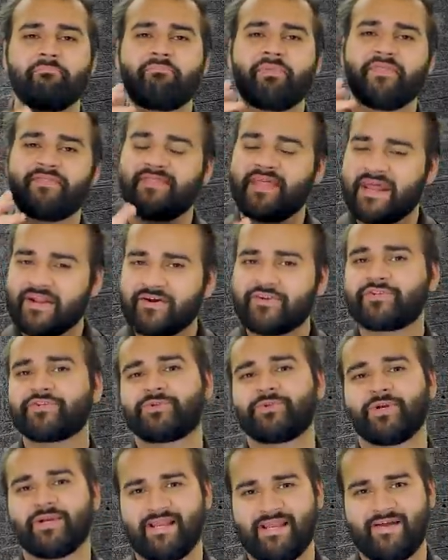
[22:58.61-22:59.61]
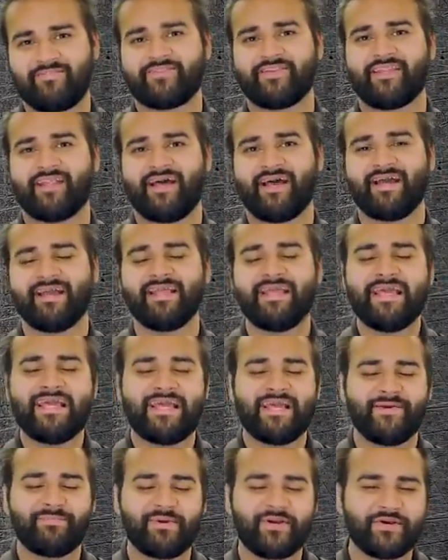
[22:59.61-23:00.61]
But then I struggle after that.
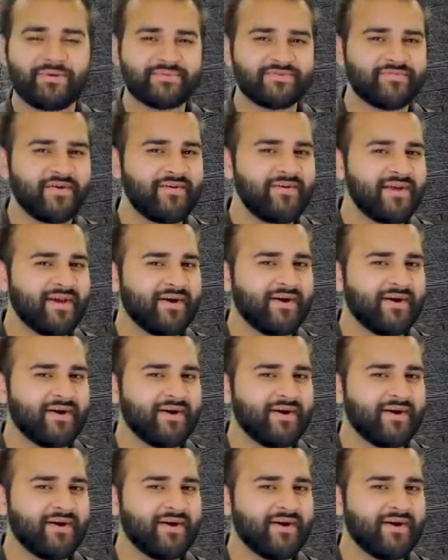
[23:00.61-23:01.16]
It becomes very